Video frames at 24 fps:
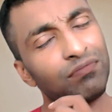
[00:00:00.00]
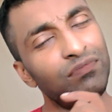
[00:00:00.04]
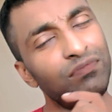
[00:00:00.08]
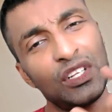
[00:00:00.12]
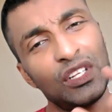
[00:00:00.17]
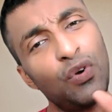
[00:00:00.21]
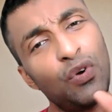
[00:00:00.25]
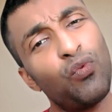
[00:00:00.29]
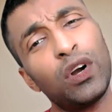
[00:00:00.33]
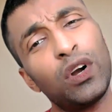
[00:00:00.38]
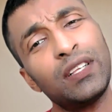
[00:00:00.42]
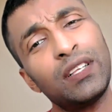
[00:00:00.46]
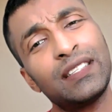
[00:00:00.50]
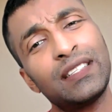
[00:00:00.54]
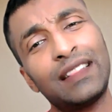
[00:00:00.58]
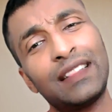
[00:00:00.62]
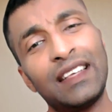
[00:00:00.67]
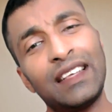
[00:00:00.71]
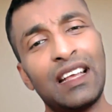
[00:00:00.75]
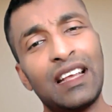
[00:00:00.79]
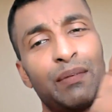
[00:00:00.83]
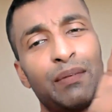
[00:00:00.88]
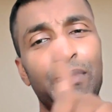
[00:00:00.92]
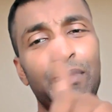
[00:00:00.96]
what is
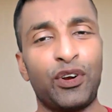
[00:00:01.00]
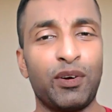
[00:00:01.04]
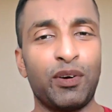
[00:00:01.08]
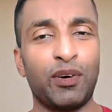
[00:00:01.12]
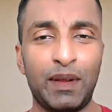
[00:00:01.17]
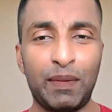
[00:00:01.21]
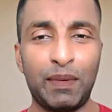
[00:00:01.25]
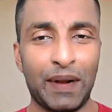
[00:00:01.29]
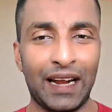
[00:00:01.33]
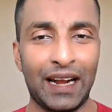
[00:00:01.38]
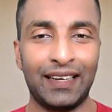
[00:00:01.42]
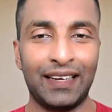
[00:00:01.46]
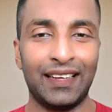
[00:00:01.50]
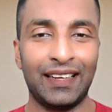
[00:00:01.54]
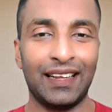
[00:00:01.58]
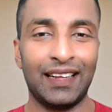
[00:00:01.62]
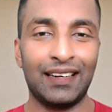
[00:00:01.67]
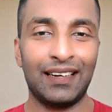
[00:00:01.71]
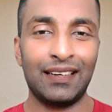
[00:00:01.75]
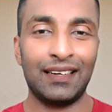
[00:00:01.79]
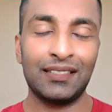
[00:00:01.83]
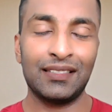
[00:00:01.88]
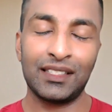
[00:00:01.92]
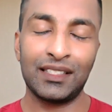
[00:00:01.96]
ethical may not be practical.
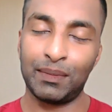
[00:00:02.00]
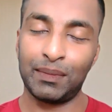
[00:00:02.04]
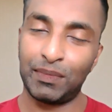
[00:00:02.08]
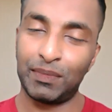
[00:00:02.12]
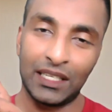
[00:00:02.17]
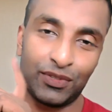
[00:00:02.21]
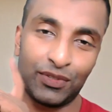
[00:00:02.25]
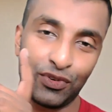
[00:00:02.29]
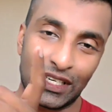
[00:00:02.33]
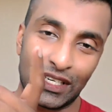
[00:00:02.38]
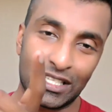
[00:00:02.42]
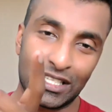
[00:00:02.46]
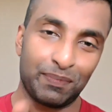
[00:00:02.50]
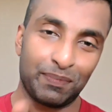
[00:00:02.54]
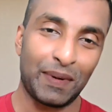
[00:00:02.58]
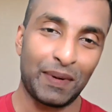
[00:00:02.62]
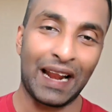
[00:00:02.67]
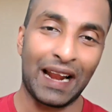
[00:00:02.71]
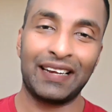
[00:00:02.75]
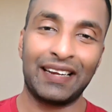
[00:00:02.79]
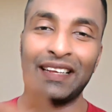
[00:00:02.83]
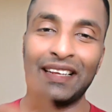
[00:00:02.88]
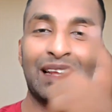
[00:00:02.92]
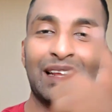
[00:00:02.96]
Sometimes what is
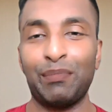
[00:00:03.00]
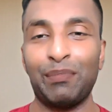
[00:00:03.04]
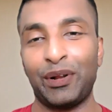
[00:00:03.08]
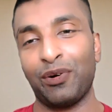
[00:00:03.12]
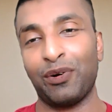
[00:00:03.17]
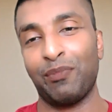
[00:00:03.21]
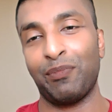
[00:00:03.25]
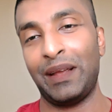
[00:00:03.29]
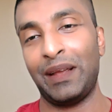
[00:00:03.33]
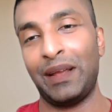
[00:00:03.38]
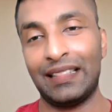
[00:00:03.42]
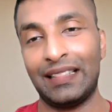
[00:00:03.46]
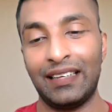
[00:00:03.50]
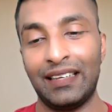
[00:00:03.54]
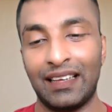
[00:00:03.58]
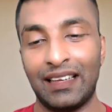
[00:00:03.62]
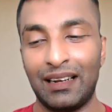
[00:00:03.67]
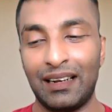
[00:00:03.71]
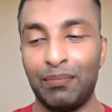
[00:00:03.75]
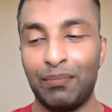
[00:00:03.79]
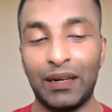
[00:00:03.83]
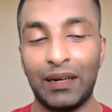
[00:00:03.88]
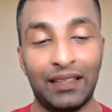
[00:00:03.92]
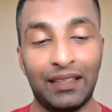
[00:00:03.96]
practical may not be
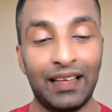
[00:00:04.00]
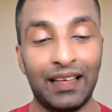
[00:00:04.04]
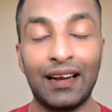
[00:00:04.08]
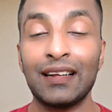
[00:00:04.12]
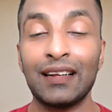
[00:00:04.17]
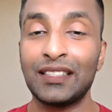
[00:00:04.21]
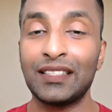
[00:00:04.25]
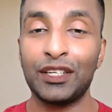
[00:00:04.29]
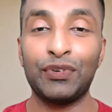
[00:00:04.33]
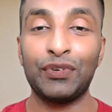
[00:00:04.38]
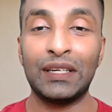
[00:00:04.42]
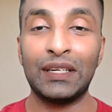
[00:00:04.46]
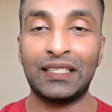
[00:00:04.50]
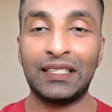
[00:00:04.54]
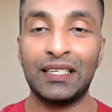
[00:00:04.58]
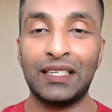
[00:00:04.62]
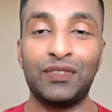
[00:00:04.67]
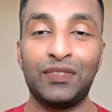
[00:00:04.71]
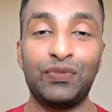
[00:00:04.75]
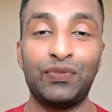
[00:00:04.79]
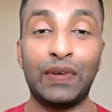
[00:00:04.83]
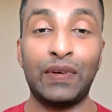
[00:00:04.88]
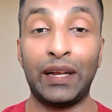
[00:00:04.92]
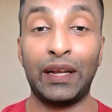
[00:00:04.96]
ethical, but there are
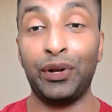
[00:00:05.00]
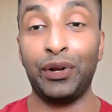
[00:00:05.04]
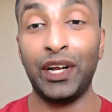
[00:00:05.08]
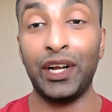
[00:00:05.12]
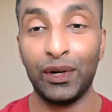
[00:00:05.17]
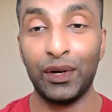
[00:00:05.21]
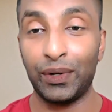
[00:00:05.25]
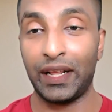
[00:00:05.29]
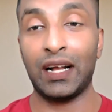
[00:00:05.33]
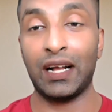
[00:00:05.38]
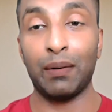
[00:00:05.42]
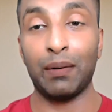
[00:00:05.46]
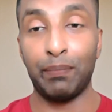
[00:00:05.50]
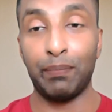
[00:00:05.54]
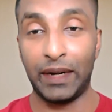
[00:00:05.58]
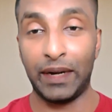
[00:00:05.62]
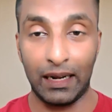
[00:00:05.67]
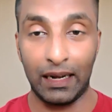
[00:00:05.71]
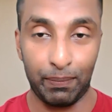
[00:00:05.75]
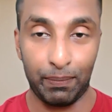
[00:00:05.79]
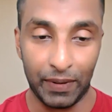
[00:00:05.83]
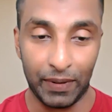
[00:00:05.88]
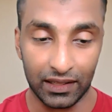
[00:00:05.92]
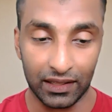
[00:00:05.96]
situations where you need to take a
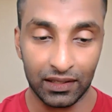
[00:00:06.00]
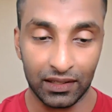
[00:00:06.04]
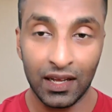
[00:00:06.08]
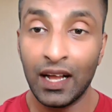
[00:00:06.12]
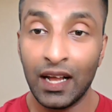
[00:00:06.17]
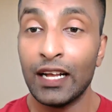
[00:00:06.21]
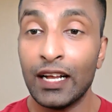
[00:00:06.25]
middle path.